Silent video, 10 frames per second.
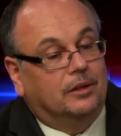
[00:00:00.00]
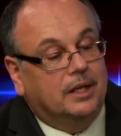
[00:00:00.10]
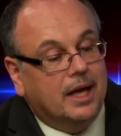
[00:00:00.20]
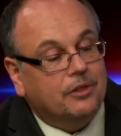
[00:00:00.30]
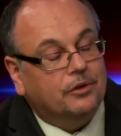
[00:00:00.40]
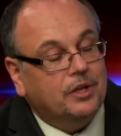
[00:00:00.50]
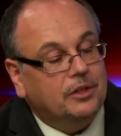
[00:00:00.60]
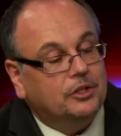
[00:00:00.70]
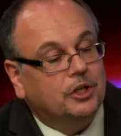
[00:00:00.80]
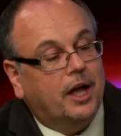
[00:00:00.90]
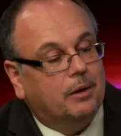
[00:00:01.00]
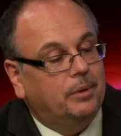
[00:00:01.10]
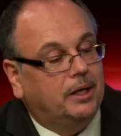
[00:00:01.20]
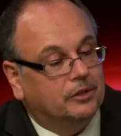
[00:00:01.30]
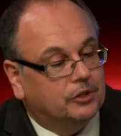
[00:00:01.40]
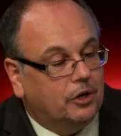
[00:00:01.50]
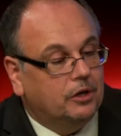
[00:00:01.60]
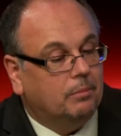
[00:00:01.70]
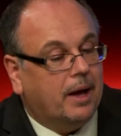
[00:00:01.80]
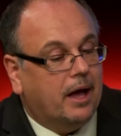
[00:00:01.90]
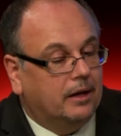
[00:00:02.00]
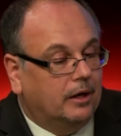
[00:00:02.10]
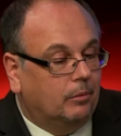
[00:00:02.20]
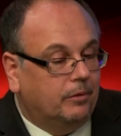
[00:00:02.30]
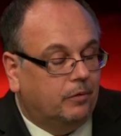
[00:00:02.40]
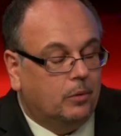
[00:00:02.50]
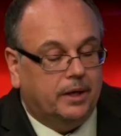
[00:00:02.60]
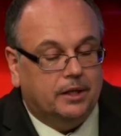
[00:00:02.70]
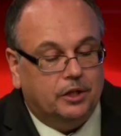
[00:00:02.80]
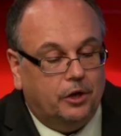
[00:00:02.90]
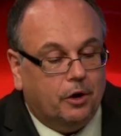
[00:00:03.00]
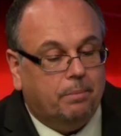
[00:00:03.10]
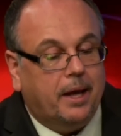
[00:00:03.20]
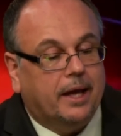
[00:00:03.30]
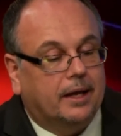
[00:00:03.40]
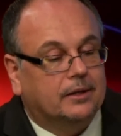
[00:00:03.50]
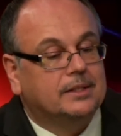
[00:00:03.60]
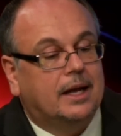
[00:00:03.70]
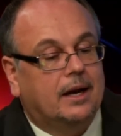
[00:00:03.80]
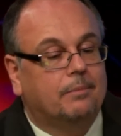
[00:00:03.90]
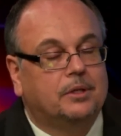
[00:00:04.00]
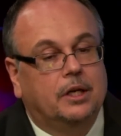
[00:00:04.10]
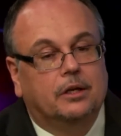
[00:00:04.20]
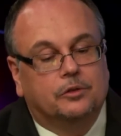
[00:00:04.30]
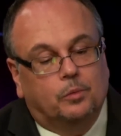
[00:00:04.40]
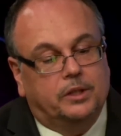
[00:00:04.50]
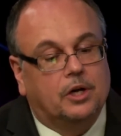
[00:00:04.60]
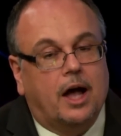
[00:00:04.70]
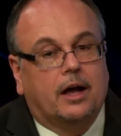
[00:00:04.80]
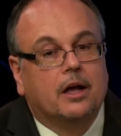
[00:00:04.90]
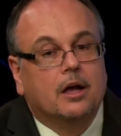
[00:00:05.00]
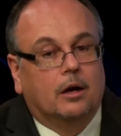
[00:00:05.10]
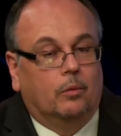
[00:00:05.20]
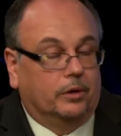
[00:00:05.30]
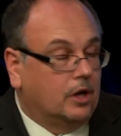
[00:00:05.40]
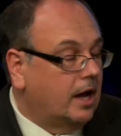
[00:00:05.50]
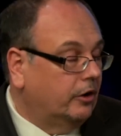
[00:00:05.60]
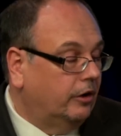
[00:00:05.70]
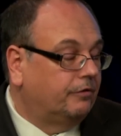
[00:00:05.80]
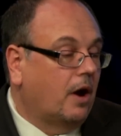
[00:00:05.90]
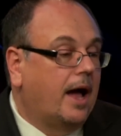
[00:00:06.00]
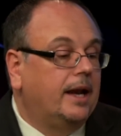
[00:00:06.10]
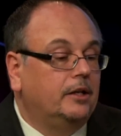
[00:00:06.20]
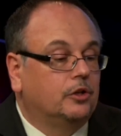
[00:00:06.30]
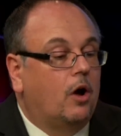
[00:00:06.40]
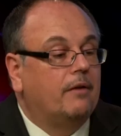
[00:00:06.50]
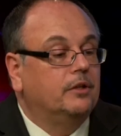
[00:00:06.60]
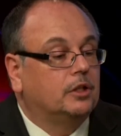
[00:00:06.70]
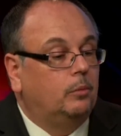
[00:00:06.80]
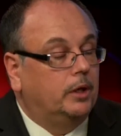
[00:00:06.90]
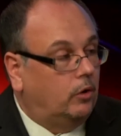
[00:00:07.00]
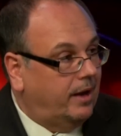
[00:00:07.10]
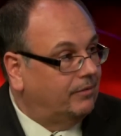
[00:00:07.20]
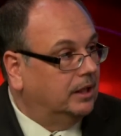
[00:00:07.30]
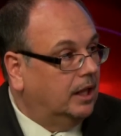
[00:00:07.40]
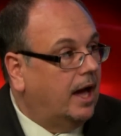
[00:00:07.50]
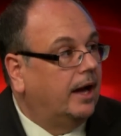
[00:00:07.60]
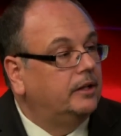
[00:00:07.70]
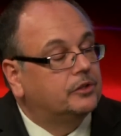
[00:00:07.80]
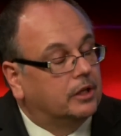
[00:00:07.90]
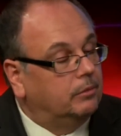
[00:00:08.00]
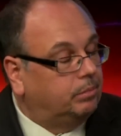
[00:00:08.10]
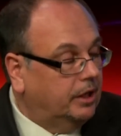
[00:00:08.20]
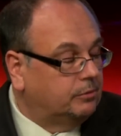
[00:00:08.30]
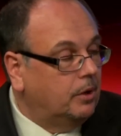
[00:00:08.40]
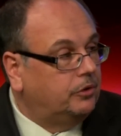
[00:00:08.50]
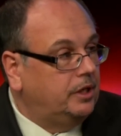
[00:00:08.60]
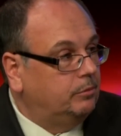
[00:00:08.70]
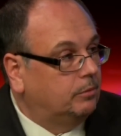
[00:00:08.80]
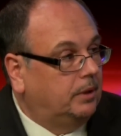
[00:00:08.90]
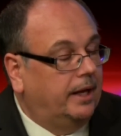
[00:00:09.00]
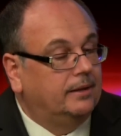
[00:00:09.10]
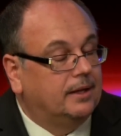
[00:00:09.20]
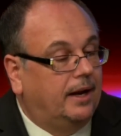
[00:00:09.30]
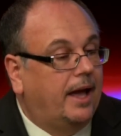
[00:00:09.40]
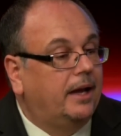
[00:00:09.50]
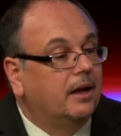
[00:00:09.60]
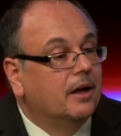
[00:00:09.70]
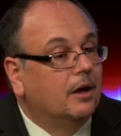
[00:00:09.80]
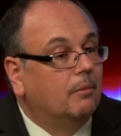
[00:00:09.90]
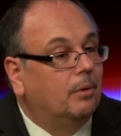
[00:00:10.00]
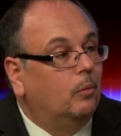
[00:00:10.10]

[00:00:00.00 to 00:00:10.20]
the other thing that you got to be concerned about, you know, before we get to your pick, and I'll set it up to you as we talk, we're talking on Friday, so obviously we don't have the lines, and plus both teams are playing tonight. But